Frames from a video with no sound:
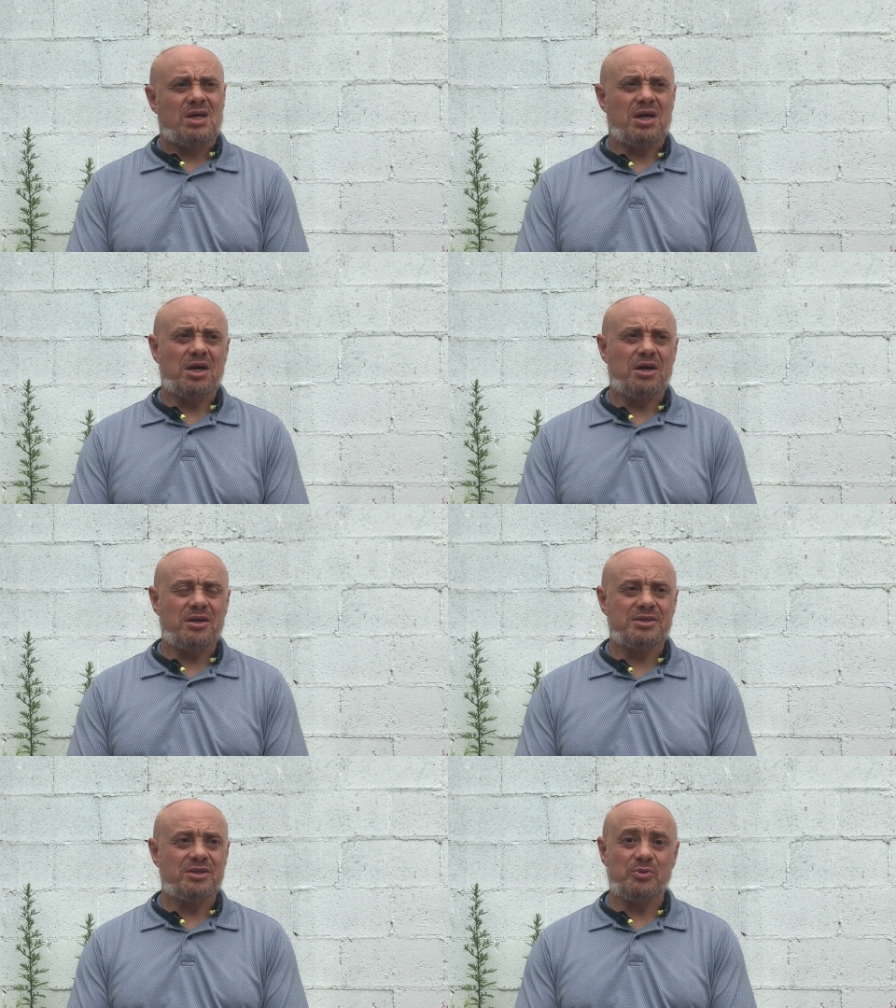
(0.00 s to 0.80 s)

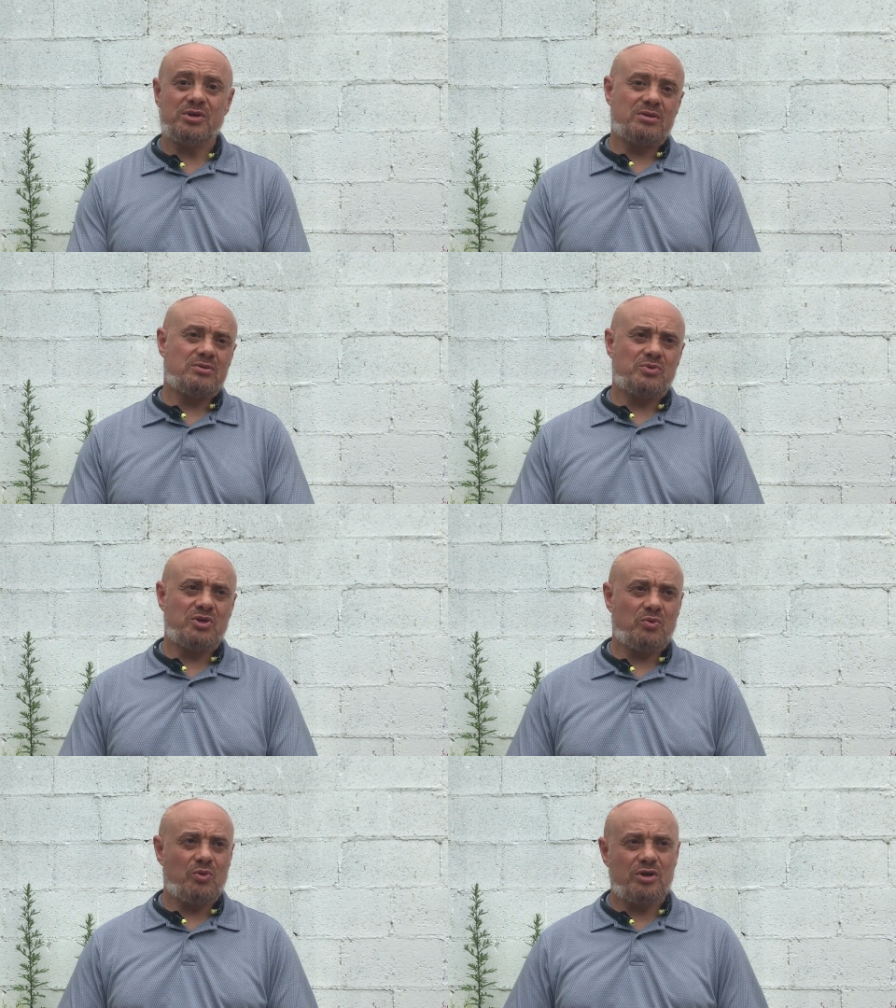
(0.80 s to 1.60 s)
We
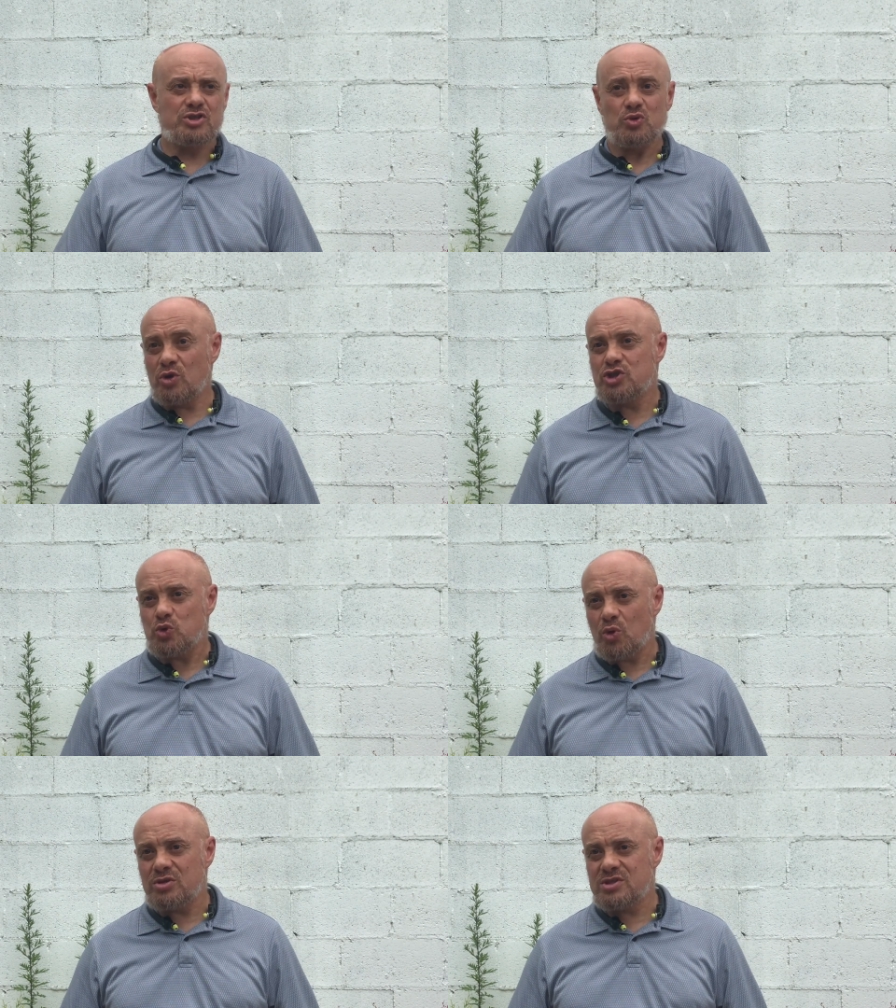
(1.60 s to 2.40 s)
don't wear short
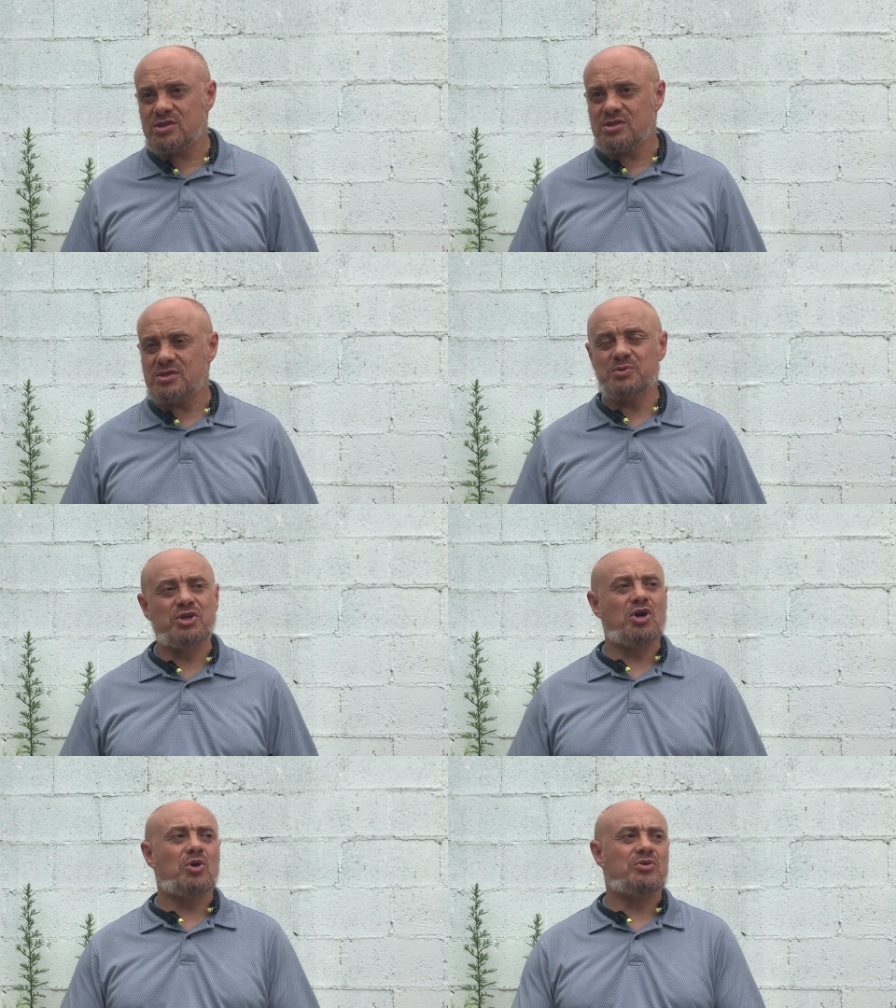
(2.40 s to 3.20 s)
shorts,
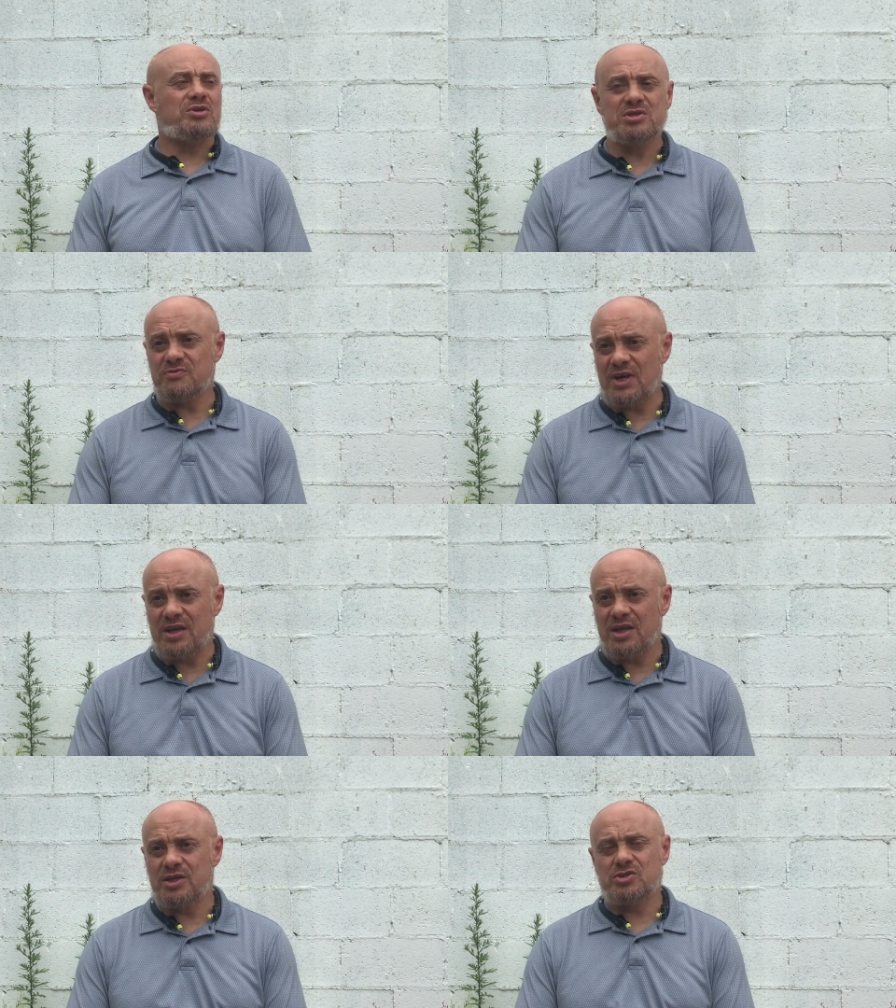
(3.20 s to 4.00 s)
and things of
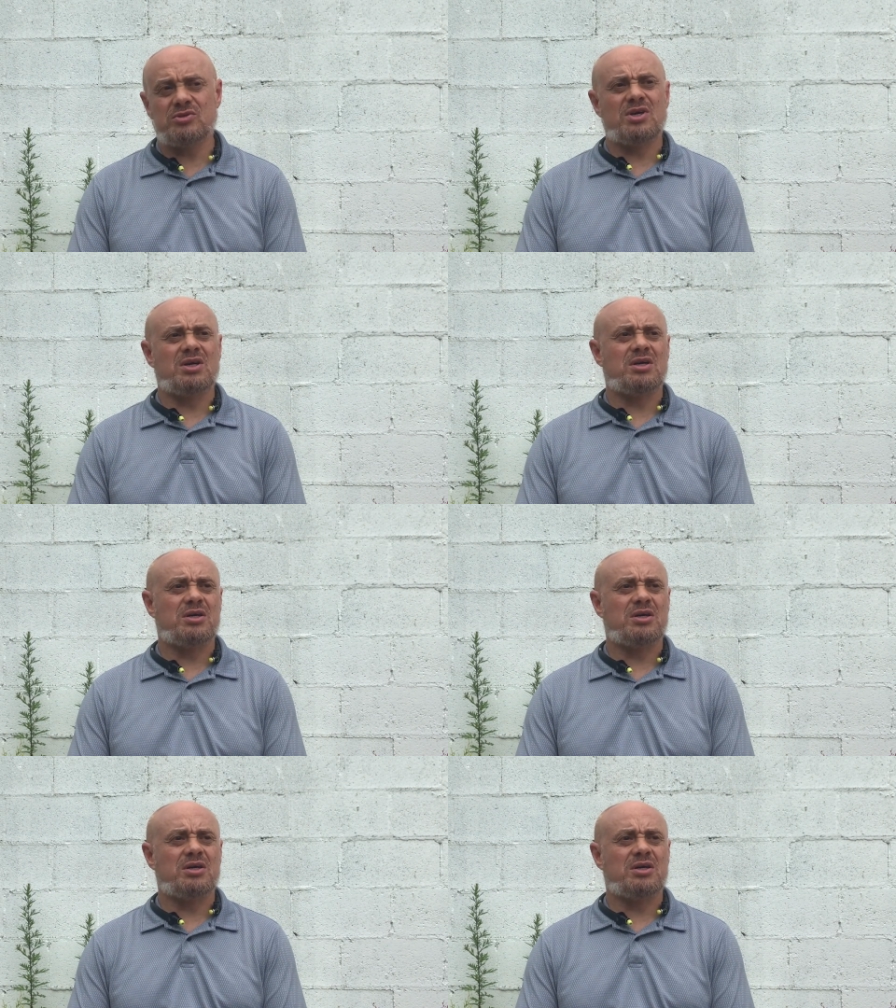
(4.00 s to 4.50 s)
that nature.